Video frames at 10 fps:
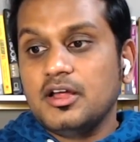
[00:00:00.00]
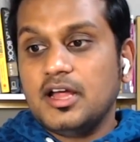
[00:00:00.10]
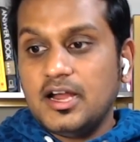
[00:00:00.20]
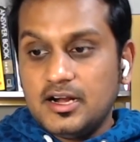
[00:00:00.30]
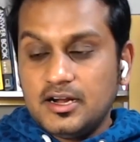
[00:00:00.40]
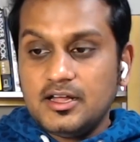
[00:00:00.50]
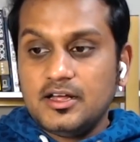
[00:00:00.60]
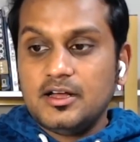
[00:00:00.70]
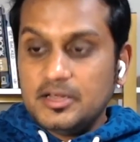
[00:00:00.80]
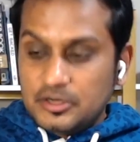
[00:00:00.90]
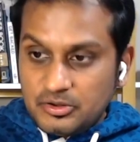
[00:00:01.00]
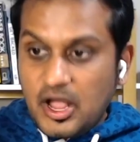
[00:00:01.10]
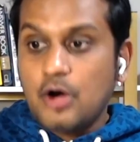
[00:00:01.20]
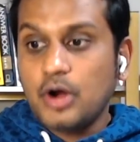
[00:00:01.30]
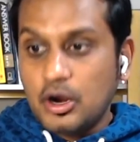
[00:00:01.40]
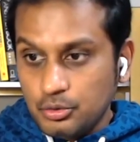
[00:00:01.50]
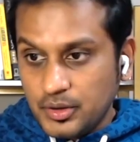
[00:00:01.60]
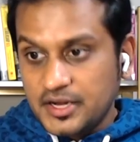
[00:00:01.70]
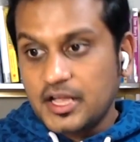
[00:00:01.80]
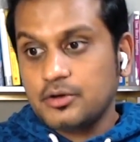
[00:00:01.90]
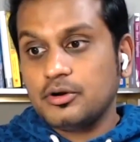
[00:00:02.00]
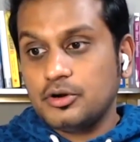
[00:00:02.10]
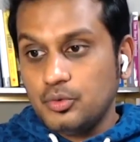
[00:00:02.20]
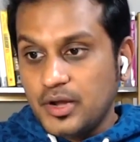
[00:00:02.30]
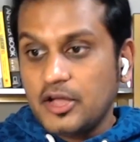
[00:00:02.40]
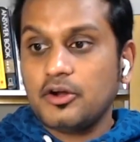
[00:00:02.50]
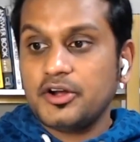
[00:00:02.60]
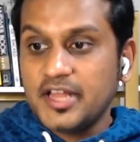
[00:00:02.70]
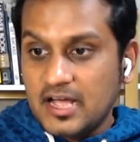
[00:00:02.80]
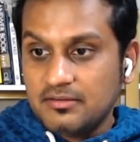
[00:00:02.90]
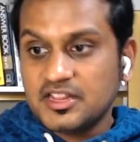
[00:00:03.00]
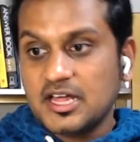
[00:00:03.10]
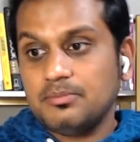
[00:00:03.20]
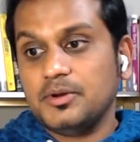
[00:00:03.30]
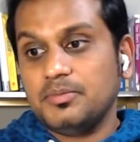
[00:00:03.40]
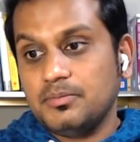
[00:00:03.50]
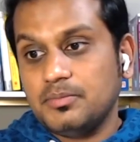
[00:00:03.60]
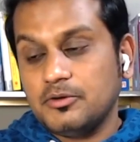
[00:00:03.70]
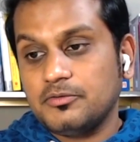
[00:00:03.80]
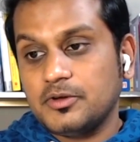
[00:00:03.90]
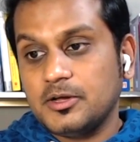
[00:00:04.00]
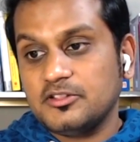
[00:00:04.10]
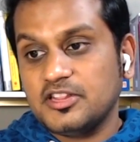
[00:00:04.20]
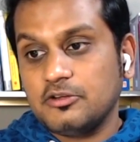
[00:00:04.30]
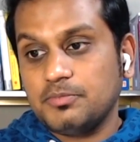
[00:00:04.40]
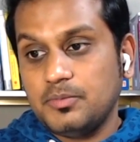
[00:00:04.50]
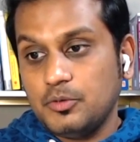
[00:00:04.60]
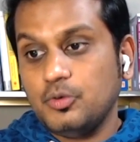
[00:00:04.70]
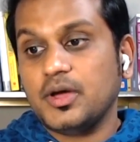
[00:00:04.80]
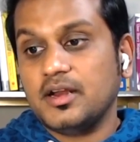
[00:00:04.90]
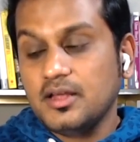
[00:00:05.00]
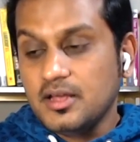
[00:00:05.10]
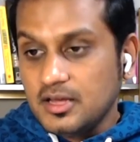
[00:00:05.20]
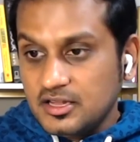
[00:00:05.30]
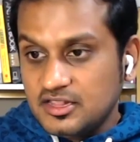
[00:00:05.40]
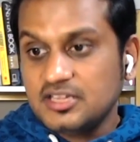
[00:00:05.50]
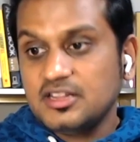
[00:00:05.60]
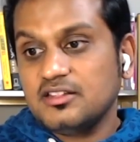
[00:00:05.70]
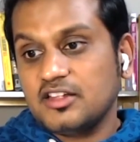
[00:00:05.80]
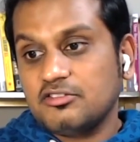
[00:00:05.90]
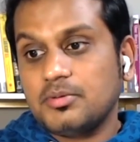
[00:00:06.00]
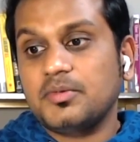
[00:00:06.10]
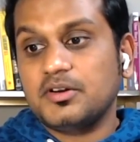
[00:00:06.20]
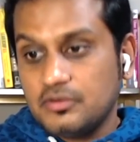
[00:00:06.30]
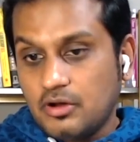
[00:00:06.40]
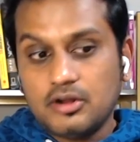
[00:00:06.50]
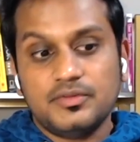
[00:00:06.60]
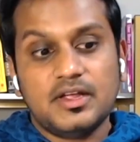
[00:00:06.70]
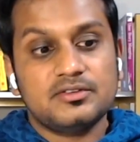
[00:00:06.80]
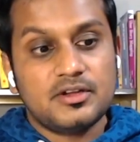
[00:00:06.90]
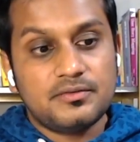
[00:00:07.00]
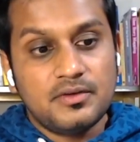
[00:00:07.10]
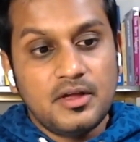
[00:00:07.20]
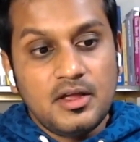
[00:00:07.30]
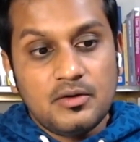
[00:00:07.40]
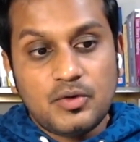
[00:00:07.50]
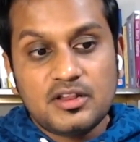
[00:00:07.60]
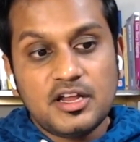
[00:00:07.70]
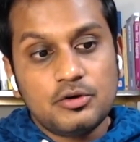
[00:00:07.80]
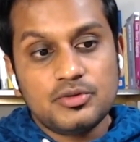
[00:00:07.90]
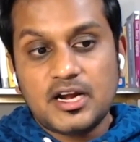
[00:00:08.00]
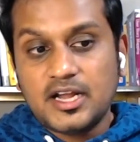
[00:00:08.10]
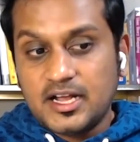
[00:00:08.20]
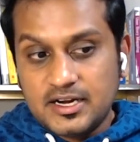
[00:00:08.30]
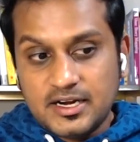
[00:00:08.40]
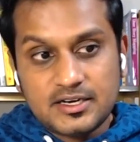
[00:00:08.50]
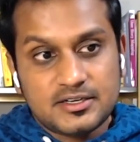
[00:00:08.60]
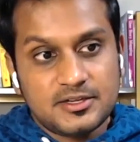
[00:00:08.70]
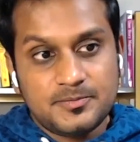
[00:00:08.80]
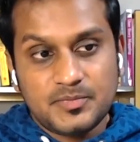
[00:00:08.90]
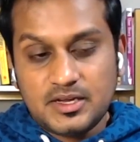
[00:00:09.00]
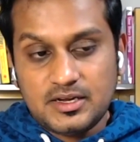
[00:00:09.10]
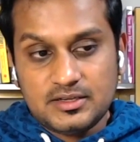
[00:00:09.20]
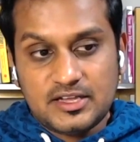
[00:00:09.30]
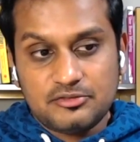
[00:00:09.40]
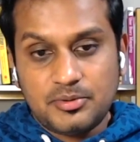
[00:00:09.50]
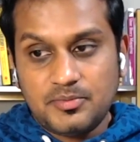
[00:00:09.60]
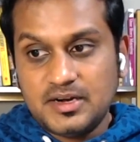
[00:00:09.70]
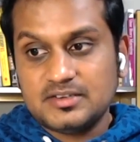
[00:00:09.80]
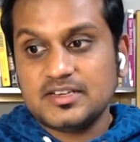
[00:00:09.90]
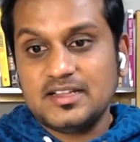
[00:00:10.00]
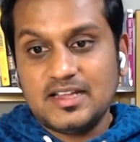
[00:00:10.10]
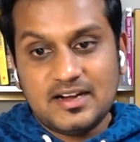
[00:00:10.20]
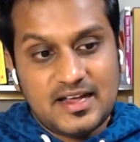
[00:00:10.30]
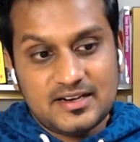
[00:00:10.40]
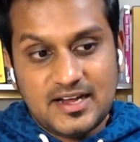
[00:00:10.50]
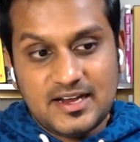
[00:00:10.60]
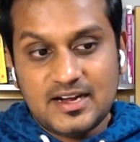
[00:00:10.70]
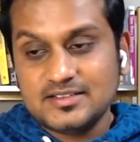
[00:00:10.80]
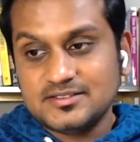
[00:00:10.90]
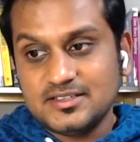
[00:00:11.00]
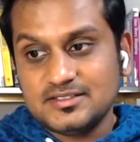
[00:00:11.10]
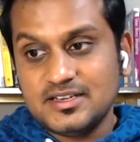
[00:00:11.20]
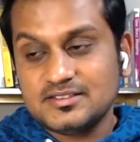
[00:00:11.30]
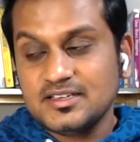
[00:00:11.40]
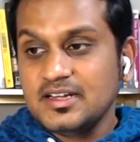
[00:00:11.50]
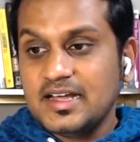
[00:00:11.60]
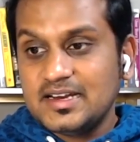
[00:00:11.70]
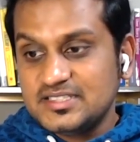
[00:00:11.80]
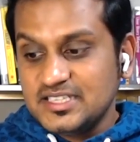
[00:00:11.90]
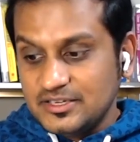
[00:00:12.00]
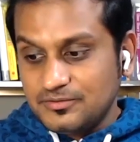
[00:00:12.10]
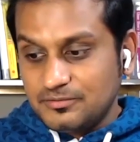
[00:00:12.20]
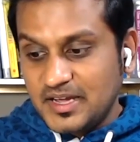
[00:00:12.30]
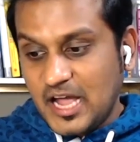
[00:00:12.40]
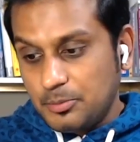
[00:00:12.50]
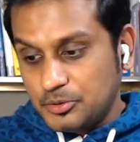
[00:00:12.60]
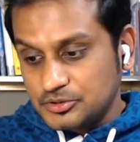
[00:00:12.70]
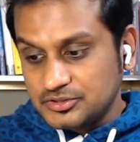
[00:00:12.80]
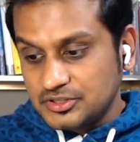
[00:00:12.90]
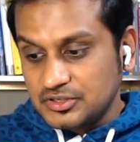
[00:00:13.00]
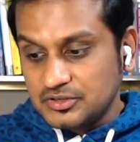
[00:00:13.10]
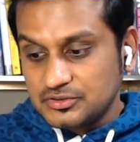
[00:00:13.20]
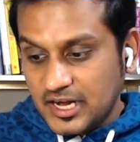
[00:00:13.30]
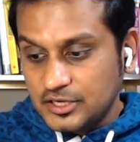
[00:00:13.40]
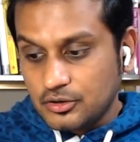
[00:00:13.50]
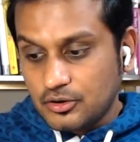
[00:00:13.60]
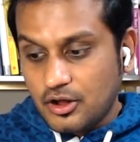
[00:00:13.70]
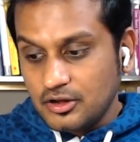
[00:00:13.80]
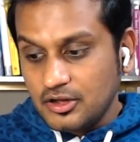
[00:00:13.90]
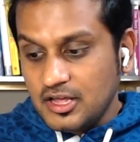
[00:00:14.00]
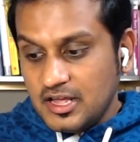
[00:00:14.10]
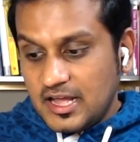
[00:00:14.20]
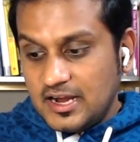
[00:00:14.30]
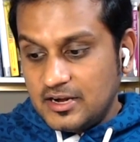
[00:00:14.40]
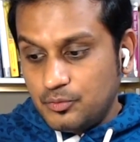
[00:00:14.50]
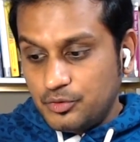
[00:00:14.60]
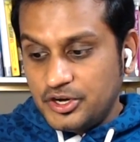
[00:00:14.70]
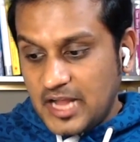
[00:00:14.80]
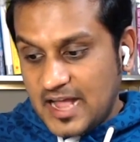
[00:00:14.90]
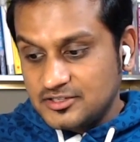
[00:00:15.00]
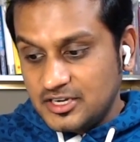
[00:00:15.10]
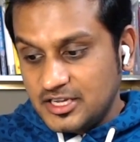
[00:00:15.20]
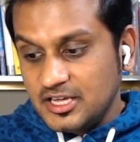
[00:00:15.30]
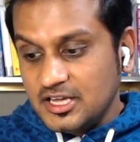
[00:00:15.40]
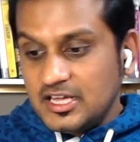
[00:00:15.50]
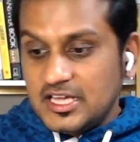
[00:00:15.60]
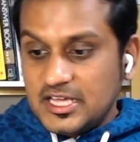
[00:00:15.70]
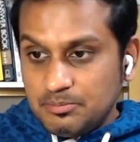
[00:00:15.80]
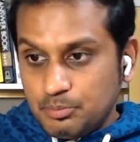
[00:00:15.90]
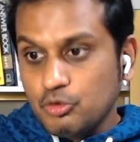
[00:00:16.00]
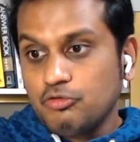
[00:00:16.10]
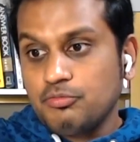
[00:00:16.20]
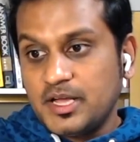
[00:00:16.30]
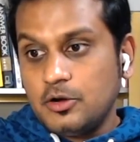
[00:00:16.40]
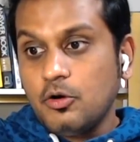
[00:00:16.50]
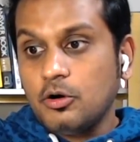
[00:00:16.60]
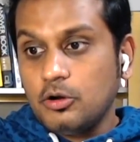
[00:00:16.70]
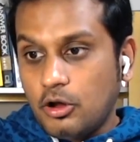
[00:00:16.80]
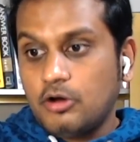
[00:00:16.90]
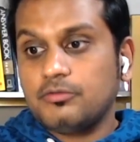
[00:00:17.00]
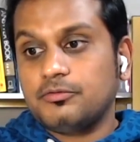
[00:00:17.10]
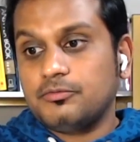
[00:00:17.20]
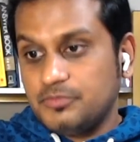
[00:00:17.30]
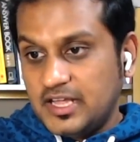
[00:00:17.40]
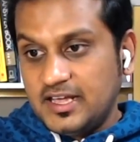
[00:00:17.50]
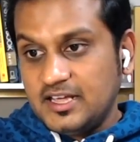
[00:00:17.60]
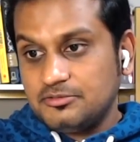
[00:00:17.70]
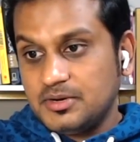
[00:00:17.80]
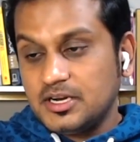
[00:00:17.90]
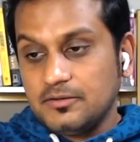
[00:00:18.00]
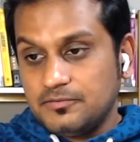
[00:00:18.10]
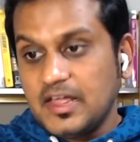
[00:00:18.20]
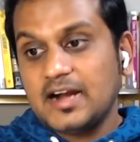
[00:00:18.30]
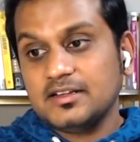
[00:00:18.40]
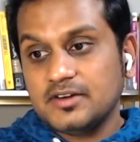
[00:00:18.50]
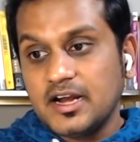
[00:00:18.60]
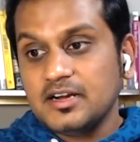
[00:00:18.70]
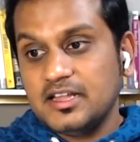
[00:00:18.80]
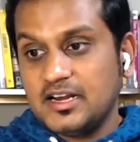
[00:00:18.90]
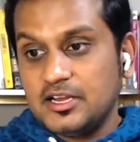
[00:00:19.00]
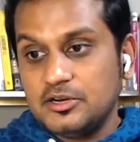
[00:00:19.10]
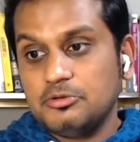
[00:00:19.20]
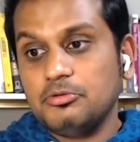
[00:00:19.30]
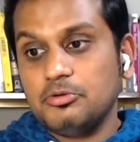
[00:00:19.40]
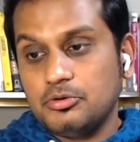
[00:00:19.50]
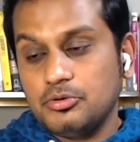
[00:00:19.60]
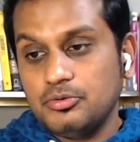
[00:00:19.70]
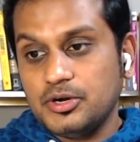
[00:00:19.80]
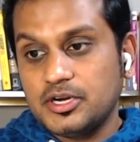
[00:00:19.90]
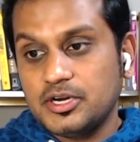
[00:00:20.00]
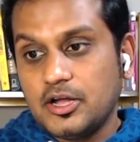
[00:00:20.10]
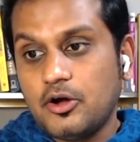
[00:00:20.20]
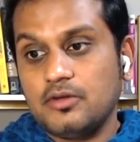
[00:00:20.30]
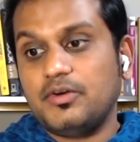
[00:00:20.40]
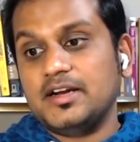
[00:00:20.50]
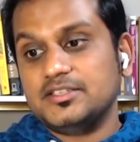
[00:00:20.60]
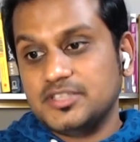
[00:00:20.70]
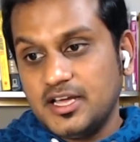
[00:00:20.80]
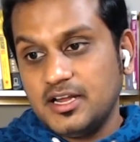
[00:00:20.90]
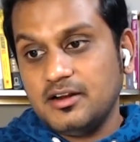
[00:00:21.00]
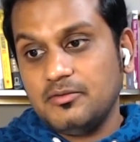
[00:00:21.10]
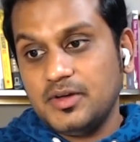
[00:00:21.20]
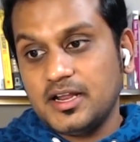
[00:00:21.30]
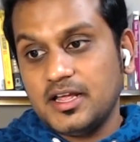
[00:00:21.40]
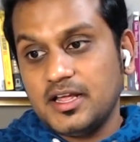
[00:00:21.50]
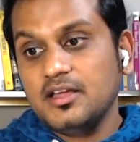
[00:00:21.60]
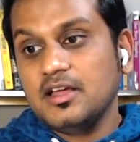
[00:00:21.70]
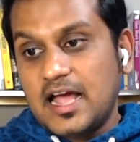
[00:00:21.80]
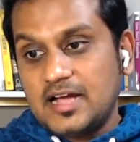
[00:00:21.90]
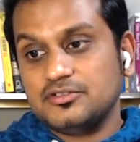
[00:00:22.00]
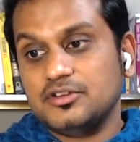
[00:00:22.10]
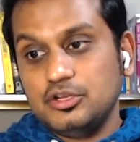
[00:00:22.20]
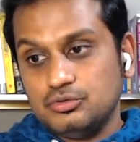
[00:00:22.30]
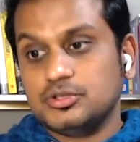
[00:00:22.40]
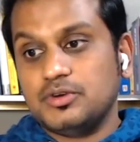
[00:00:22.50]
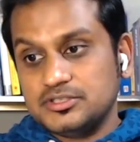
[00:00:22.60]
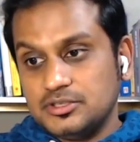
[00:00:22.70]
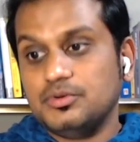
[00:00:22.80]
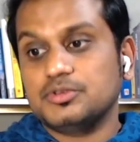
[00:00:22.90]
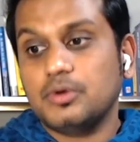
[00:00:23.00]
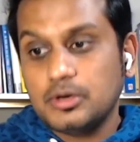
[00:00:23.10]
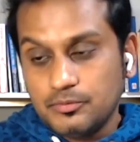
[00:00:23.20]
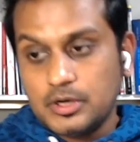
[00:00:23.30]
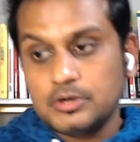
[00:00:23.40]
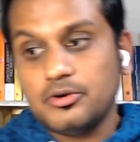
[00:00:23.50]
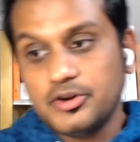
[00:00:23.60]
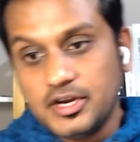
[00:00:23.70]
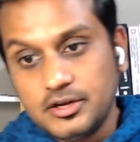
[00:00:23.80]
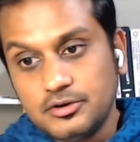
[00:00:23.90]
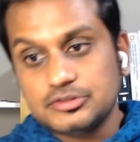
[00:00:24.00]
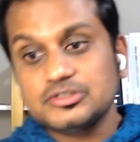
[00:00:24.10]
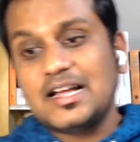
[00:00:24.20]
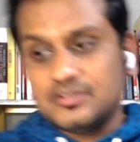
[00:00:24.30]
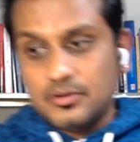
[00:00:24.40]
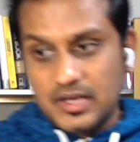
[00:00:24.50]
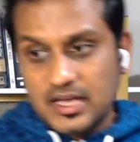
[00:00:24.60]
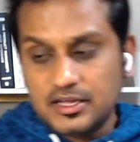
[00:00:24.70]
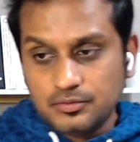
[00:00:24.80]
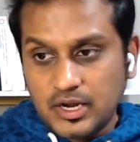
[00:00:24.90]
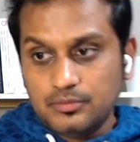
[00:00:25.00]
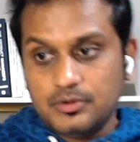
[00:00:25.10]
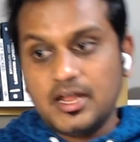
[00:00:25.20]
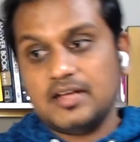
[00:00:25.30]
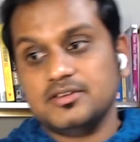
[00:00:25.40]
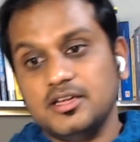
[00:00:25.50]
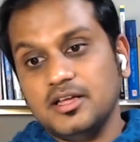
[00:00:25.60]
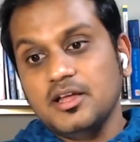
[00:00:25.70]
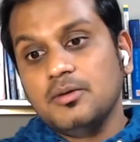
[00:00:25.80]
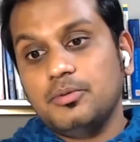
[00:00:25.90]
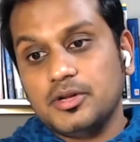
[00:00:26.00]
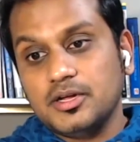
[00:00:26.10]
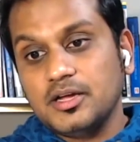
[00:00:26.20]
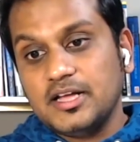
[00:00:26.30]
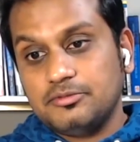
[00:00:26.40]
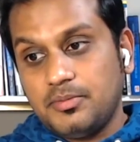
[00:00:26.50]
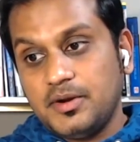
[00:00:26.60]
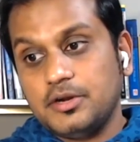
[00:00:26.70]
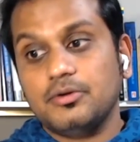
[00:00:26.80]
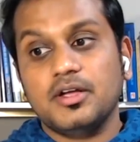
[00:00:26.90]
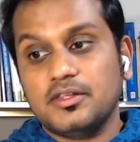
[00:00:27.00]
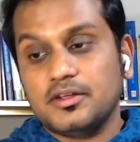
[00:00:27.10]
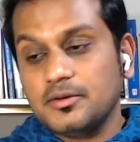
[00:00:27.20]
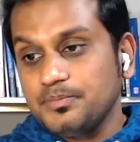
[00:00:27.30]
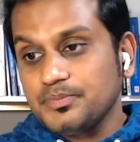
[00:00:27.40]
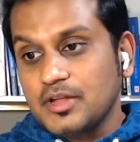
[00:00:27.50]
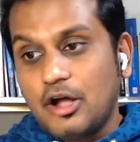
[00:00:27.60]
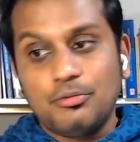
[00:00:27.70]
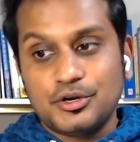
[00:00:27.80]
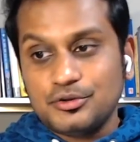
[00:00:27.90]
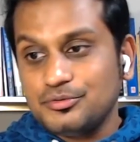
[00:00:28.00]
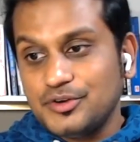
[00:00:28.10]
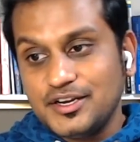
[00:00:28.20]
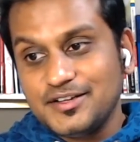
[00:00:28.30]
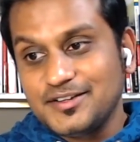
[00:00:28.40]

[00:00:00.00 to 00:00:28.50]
And how do I recruit? Do I already have a sample people of set of people who can see these experiments and all of that stuff? Once I do that, I conduct the experiments and then analyze the results and see if my hypothesis is right or wrong, and would it actually improve my goal of the engagement. If that is right, then I do it on a wide scale, where I actually use the version which worked out really good. So that's the way I would actually put a experiment together. How about you, Funny?